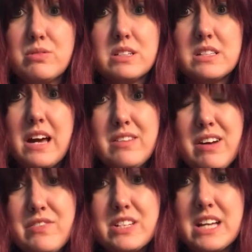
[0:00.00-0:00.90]
because I don't
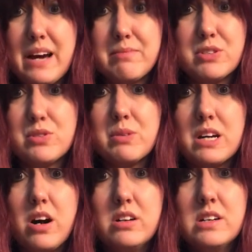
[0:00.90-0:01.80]
have the time to do it
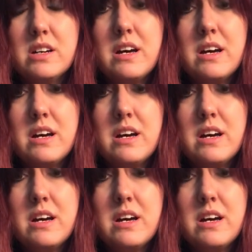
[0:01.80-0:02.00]
all.